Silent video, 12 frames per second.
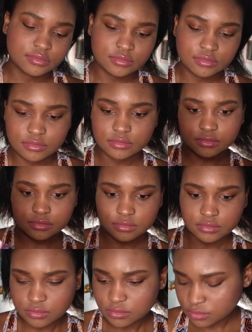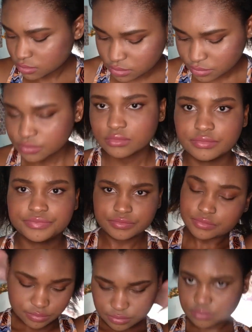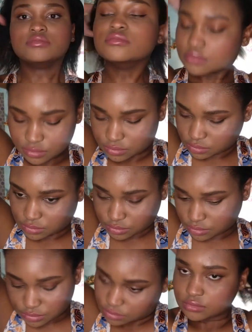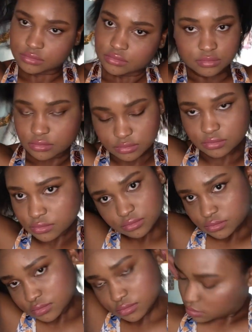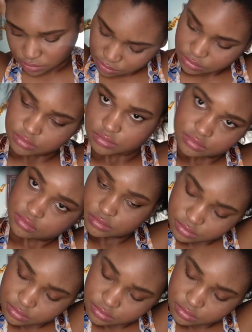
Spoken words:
Oil Moisturizer on my ends just to give them a little moisture boost.